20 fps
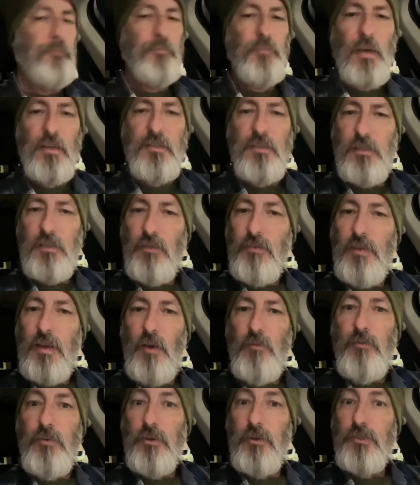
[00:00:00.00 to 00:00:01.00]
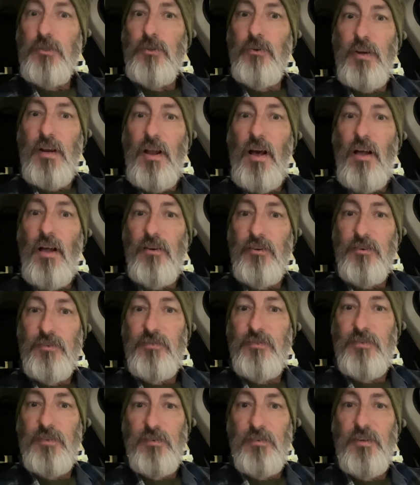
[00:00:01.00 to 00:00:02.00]
I said, you know, they offered us three dollars
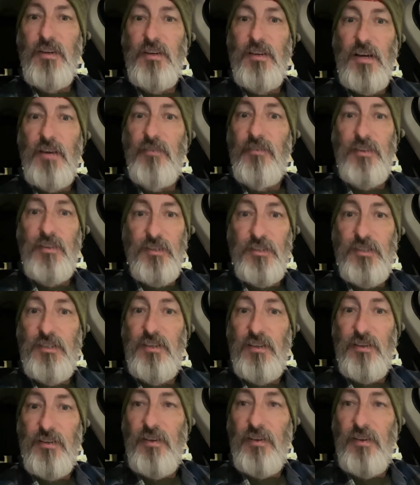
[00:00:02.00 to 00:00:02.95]
to deliver this shit."